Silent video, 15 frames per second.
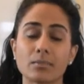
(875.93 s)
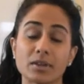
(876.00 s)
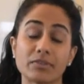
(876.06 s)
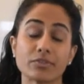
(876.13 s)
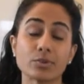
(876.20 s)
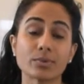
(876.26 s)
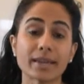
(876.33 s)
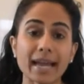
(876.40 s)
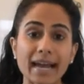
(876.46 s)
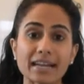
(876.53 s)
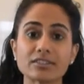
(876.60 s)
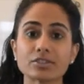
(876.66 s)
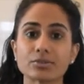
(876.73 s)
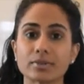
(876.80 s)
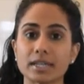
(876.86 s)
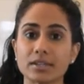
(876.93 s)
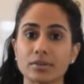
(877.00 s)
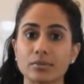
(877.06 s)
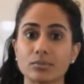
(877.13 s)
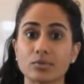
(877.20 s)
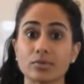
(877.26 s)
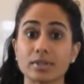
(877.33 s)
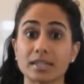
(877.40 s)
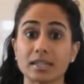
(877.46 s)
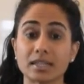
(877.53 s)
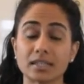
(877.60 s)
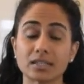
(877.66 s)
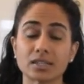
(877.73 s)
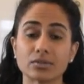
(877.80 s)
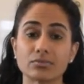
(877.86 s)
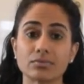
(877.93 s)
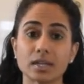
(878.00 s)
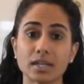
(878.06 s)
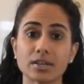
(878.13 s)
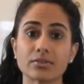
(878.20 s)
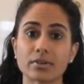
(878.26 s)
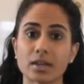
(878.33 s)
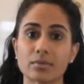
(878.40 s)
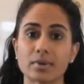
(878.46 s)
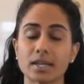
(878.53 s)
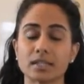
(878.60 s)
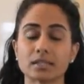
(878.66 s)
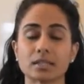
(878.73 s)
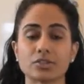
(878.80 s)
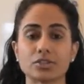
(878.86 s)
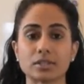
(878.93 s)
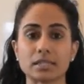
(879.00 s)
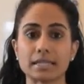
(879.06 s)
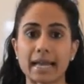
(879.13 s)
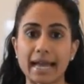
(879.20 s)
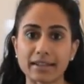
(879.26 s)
If you can do it in the morning, it is a really great way to just